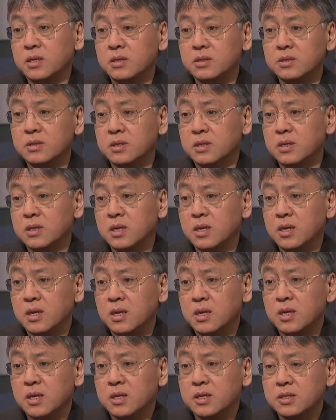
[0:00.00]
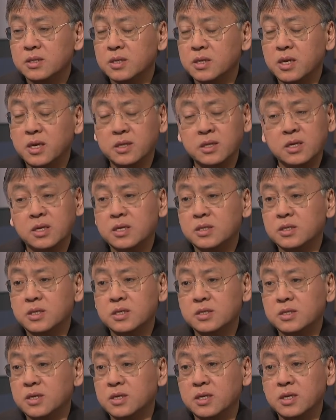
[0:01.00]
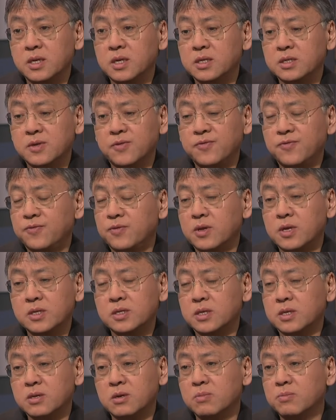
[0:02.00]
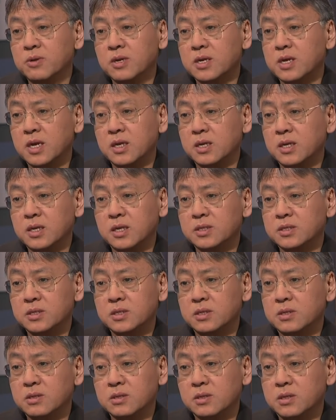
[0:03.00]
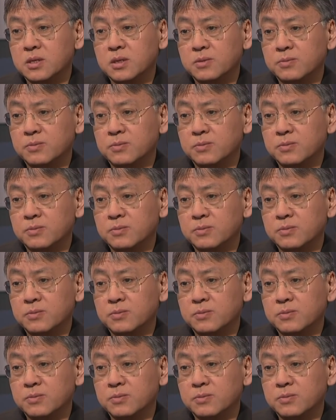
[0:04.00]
And uh, so I think it's, it's, a, it's, a, it's a complicated issue. You know.